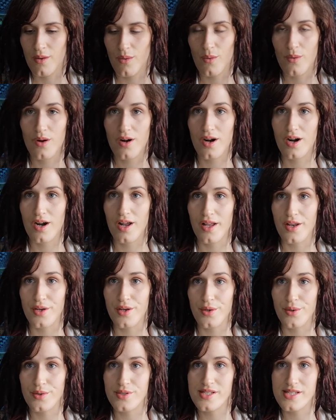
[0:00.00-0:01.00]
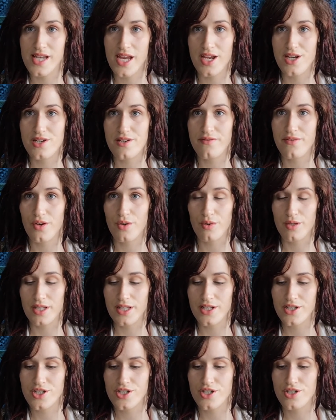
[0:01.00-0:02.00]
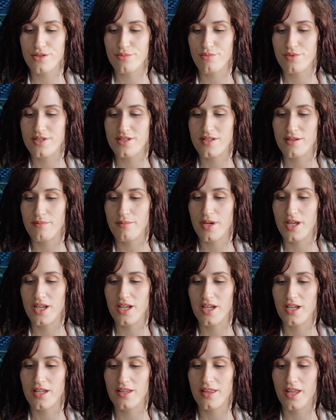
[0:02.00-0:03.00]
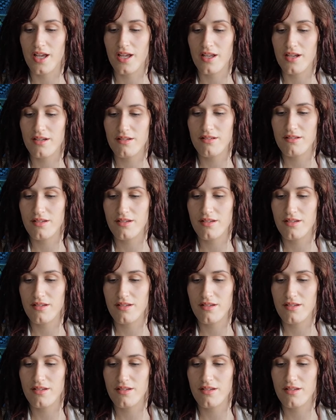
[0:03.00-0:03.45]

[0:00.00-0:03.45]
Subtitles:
or a new stage of your relationship with somebody that